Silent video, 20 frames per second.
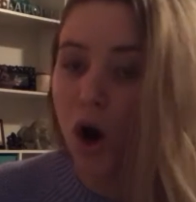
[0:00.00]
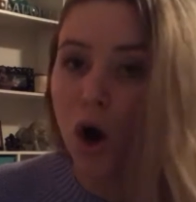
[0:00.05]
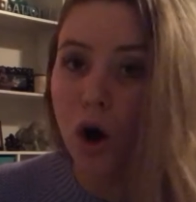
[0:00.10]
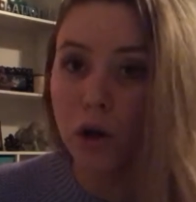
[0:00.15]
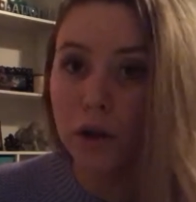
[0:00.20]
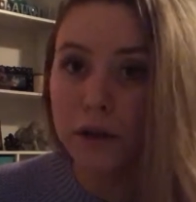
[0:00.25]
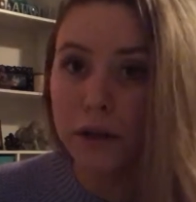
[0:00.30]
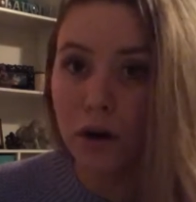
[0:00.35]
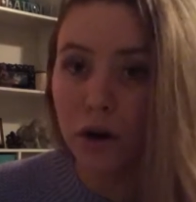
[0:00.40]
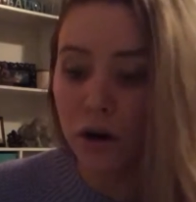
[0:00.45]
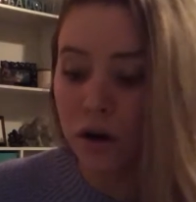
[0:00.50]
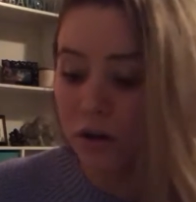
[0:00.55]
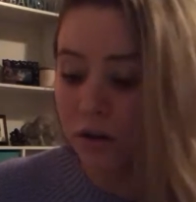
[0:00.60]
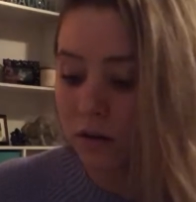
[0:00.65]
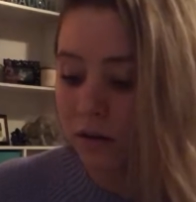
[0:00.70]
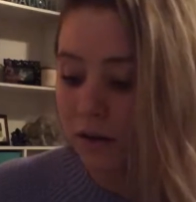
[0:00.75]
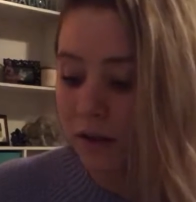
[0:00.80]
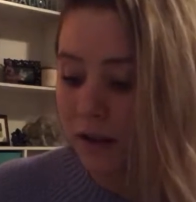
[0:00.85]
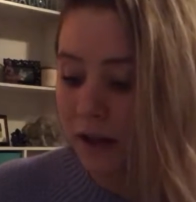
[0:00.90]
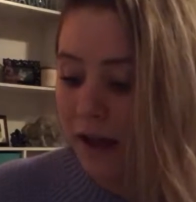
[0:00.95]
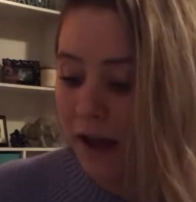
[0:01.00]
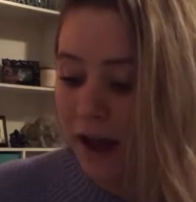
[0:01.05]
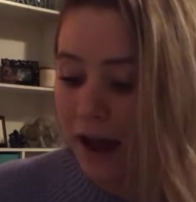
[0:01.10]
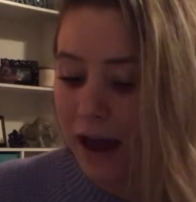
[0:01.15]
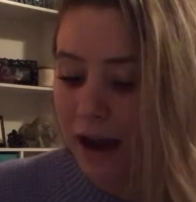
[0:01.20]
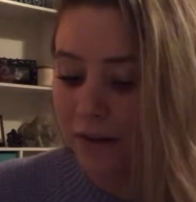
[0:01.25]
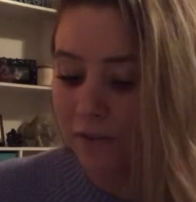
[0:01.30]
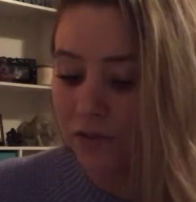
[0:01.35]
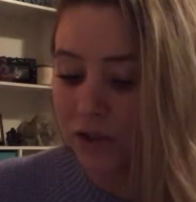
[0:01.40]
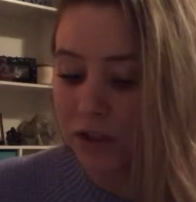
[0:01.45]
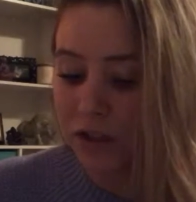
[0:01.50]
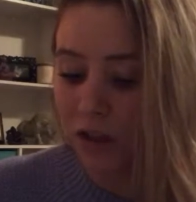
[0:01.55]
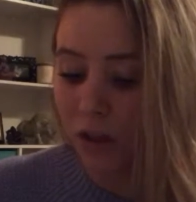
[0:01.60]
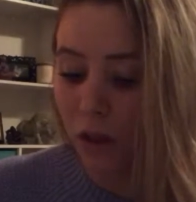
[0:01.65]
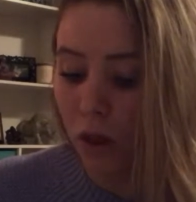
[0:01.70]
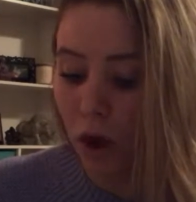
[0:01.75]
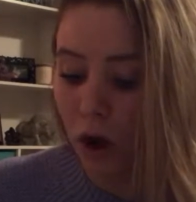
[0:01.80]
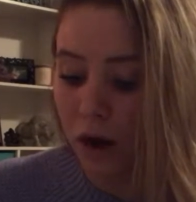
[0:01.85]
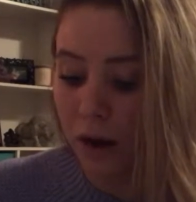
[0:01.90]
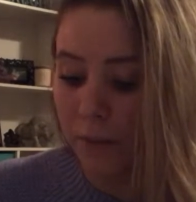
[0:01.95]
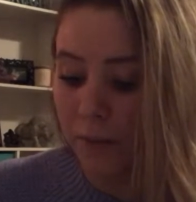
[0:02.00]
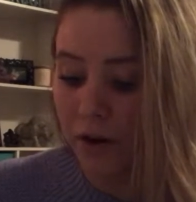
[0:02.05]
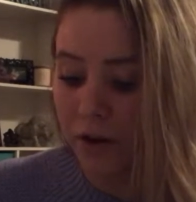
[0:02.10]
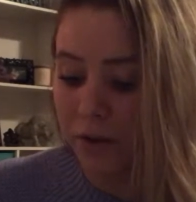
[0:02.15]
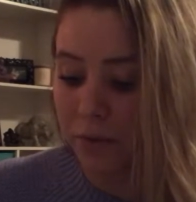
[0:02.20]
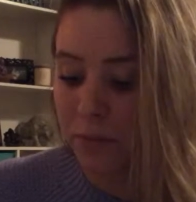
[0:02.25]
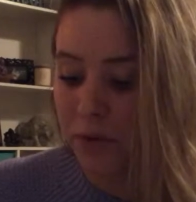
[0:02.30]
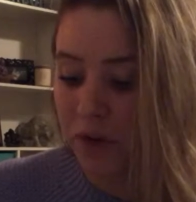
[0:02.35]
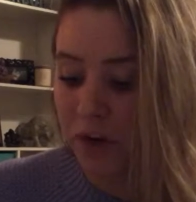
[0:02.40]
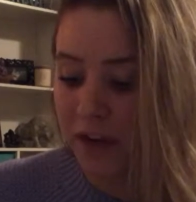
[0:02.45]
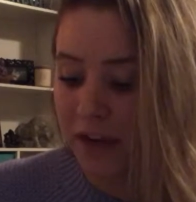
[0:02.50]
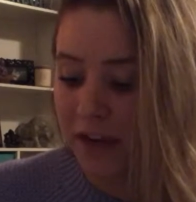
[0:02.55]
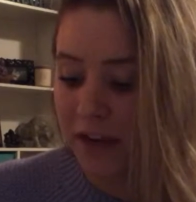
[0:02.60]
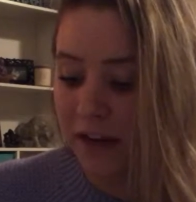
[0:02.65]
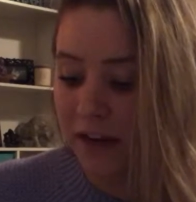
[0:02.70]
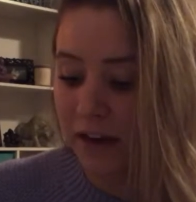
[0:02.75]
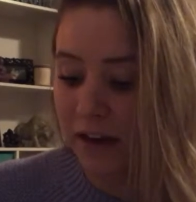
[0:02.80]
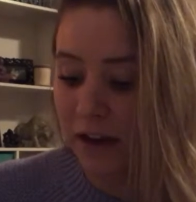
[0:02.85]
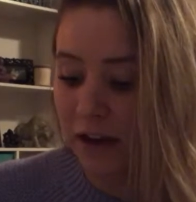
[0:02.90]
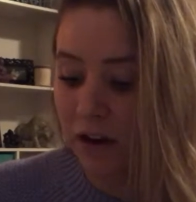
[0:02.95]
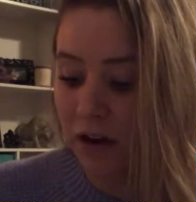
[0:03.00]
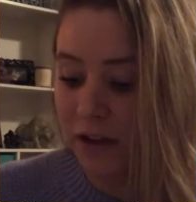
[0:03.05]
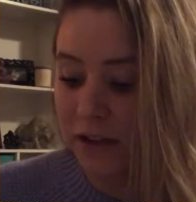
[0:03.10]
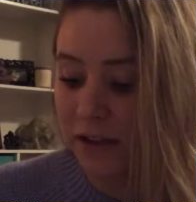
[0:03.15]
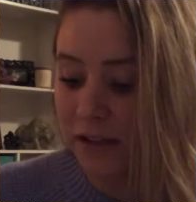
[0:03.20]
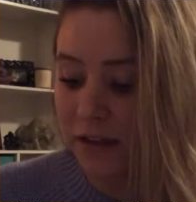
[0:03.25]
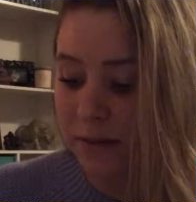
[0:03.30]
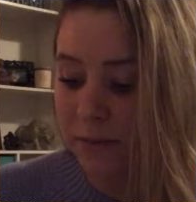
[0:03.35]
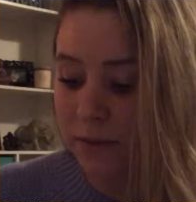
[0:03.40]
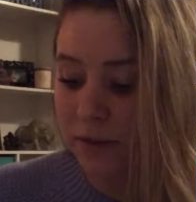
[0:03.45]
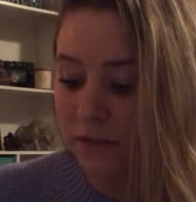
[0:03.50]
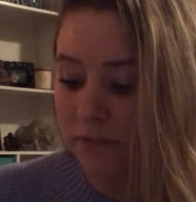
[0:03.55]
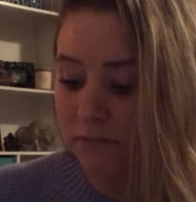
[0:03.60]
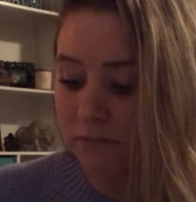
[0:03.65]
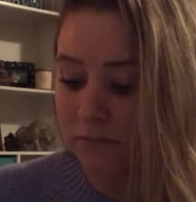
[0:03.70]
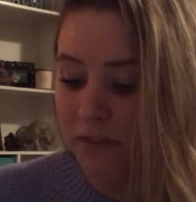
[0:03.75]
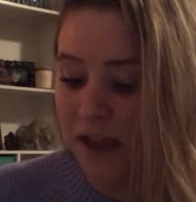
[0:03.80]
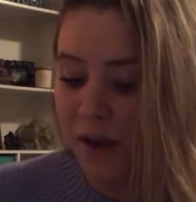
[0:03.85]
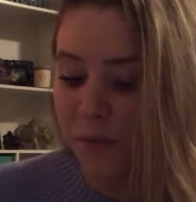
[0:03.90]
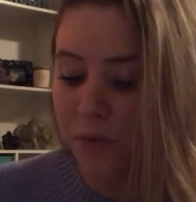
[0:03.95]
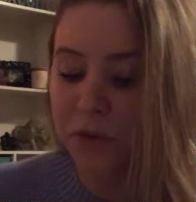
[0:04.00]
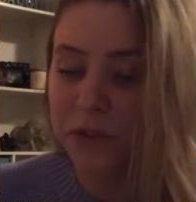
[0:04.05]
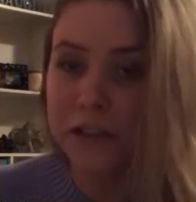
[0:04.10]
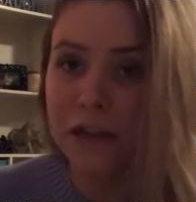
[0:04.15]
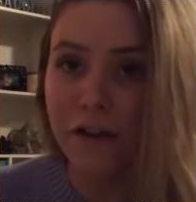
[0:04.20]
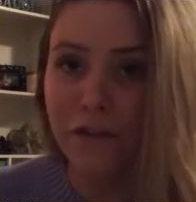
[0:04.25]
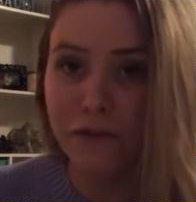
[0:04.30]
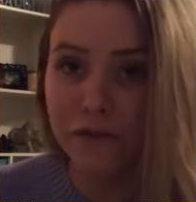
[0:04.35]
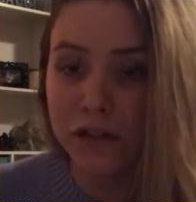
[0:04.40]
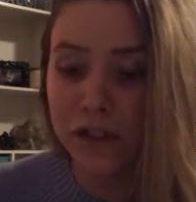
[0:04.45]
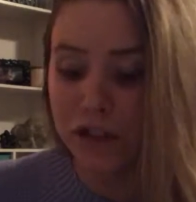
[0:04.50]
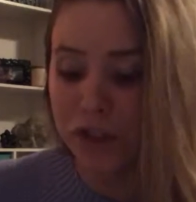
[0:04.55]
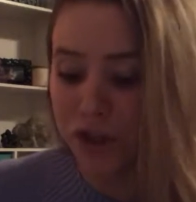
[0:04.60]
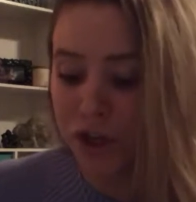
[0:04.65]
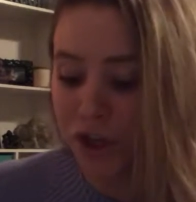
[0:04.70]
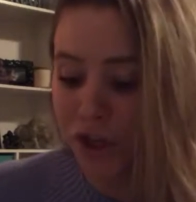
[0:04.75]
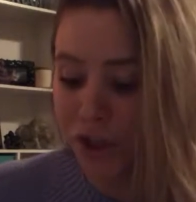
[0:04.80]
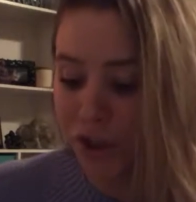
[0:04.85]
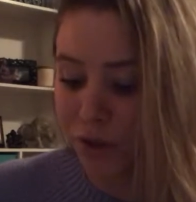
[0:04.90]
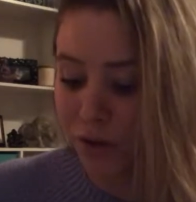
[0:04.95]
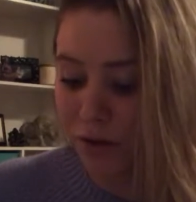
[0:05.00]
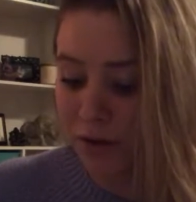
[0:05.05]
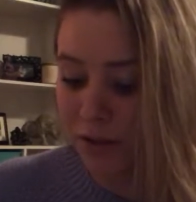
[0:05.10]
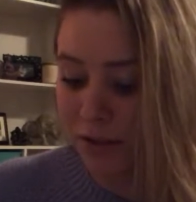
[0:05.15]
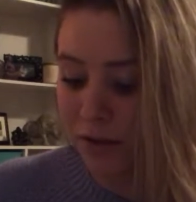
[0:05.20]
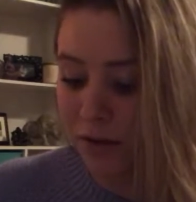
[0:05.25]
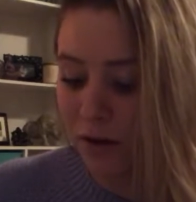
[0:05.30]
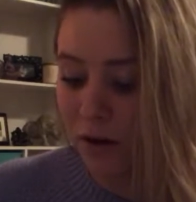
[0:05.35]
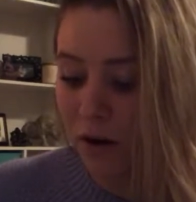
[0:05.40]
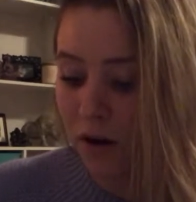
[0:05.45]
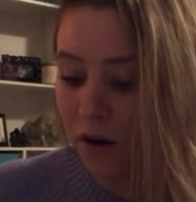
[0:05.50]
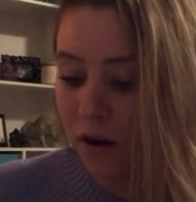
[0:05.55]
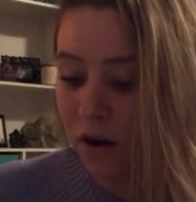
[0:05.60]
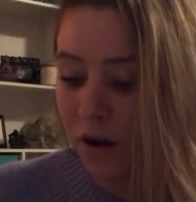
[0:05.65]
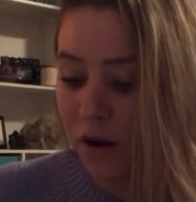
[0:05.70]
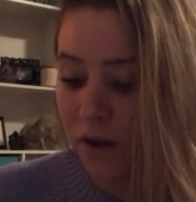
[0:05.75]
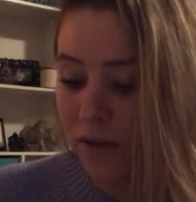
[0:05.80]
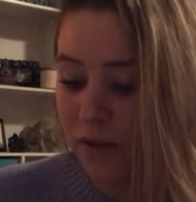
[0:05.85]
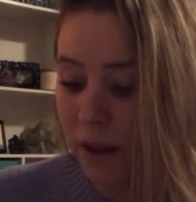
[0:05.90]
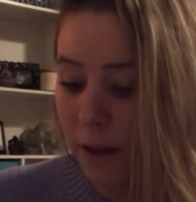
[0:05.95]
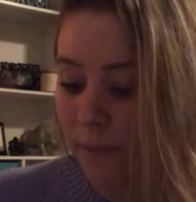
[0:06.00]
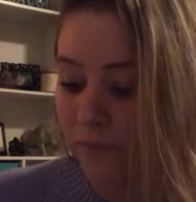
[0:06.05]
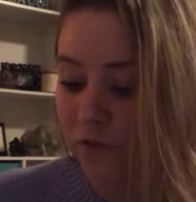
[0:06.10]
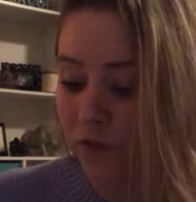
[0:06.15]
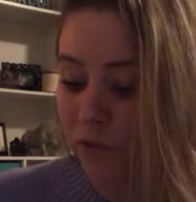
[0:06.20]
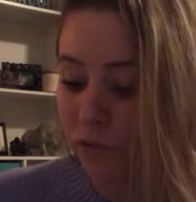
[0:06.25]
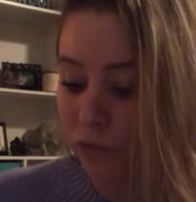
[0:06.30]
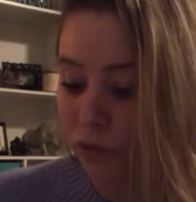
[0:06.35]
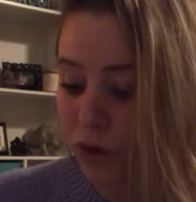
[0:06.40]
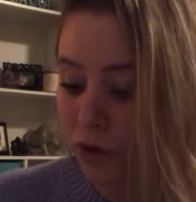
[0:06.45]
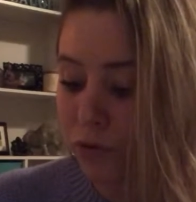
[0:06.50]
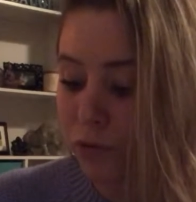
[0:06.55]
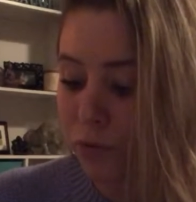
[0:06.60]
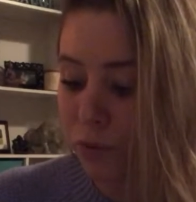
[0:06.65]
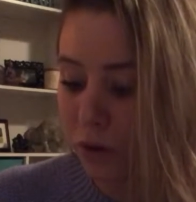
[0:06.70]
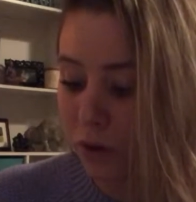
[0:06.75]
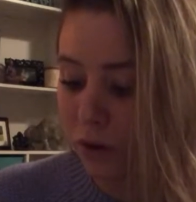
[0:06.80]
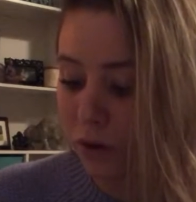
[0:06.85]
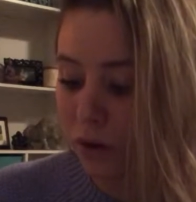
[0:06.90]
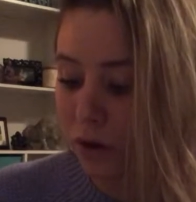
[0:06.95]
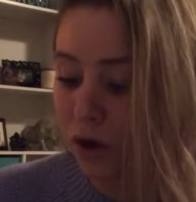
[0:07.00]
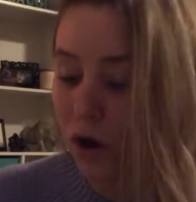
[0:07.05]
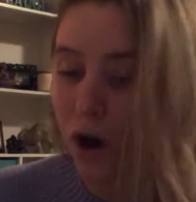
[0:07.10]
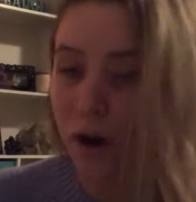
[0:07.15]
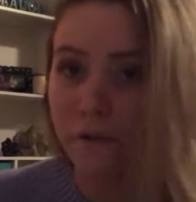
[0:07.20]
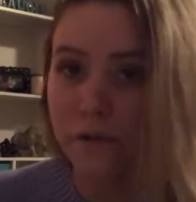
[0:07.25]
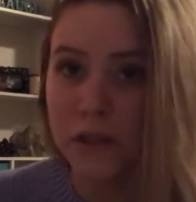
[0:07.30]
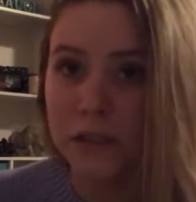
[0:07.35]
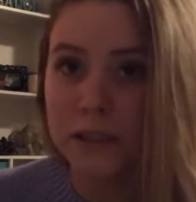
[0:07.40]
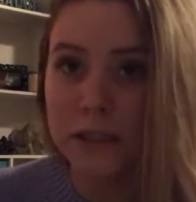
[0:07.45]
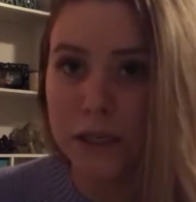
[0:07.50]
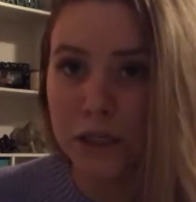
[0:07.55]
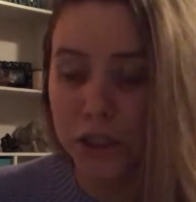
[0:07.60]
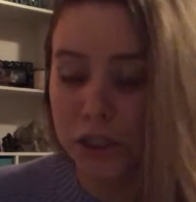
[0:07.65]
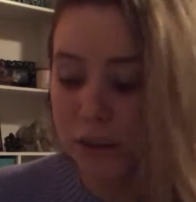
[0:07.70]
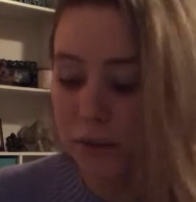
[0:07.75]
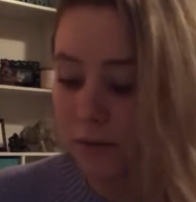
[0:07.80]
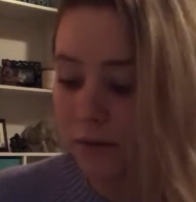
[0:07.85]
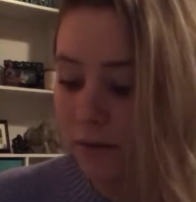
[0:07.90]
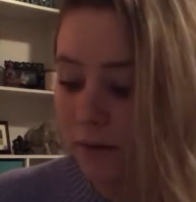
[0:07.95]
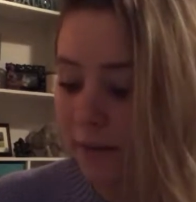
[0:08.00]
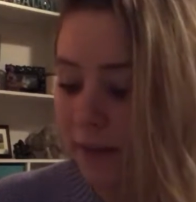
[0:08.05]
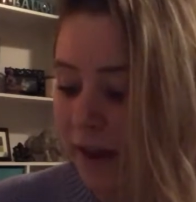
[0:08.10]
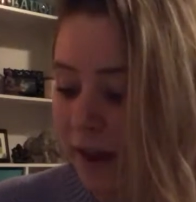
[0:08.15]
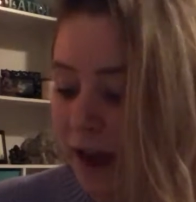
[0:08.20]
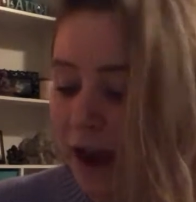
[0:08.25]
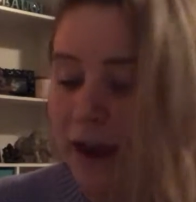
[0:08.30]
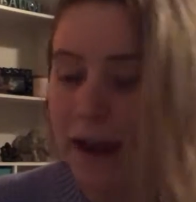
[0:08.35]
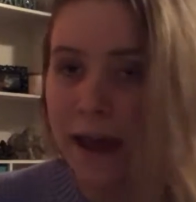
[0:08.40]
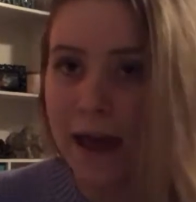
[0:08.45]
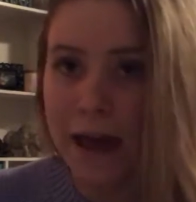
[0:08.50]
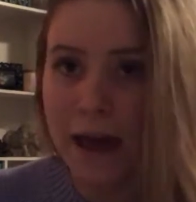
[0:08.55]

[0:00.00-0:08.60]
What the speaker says: All in all, I've learned a lot about communicating concepts and will definitely start using them for real-world conversations that I